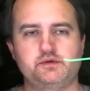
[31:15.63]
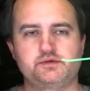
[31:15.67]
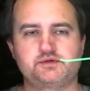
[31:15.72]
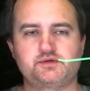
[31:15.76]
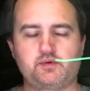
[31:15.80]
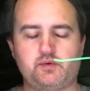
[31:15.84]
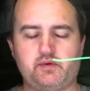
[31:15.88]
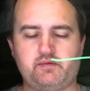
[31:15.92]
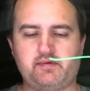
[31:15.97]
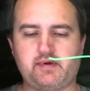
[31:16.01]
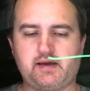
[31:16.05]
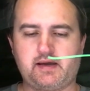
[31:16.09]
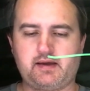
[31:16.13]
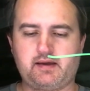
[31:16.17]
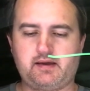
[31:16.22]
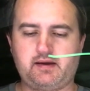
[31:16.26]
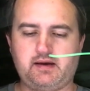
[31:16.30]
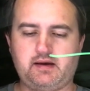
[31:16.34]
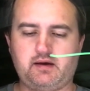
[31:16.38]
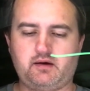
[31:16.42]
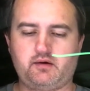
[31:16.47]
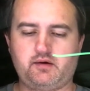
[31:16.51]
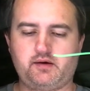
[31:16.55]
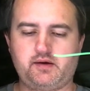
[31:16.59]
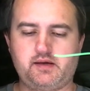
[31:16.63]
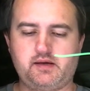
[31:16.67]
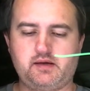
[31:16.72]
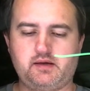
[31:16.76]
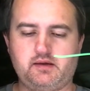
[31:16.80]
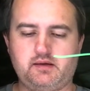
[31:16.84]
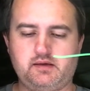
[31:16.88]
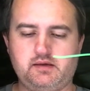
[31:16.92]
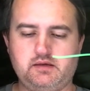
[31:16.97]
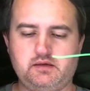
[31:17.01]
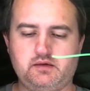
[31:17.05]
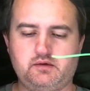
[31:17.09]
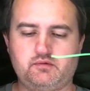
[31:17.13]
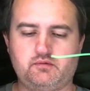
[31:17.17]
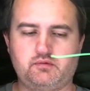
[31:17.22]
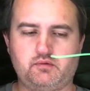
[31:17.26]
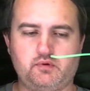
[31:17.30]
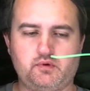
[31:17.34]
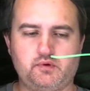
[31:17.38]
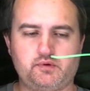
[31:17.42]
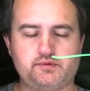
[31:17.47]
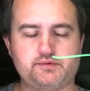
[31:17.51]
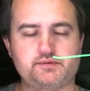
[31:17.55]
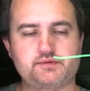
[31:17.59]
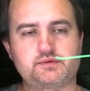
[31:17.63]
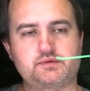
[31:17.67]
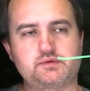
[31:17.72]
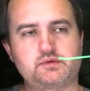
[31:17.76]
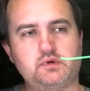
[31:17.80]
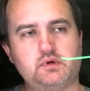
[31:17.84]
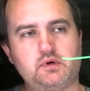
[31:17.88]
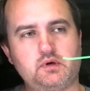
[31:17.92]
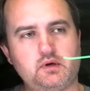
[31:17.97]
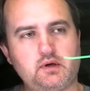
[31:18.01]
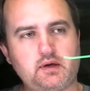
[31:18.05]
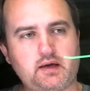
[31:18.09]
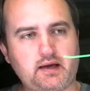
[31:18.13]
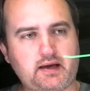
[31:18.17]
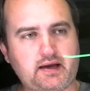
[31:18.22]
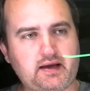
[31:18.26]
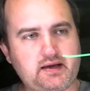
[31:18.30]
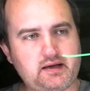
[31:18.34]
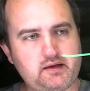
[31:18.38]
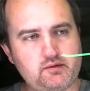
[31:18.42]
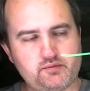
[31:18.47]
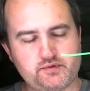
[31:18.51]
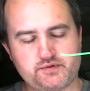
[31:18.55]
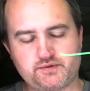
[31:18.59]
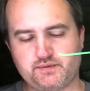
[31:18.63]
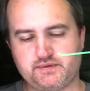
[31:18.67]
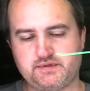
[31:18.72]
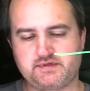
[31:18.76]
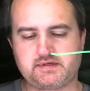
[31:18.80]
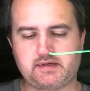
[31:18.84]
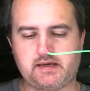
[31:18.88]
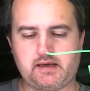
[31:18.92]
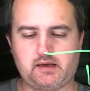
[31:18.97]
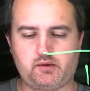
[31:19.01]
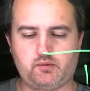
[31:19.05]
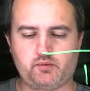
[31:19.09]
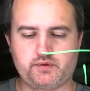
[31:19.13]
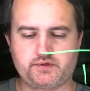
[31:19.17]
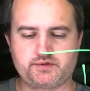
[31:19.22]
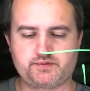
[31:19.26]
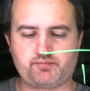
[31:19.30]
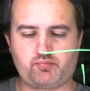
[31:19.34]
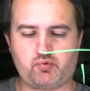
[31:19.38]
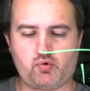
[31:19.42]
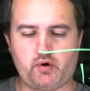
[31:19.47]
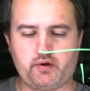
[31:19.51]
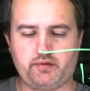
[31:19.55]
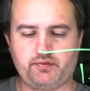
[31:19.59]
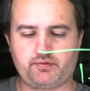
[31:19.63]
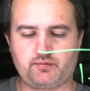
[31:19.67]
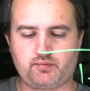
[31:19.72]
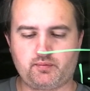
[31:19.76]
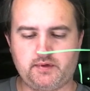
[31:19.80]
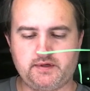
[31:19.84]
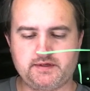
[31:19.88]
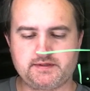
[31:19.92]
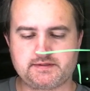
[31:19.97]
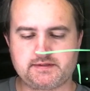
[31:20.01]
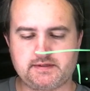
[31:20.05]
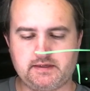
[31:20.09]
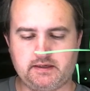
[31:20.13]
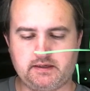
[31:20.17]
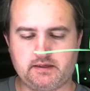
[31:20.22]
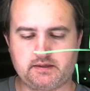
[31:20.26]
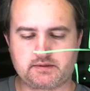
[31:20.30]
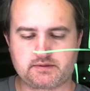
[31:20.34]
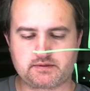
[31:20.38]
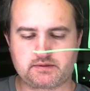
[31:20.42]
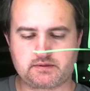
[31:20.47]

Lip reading: So we've got area equals height, which we said was 0.36,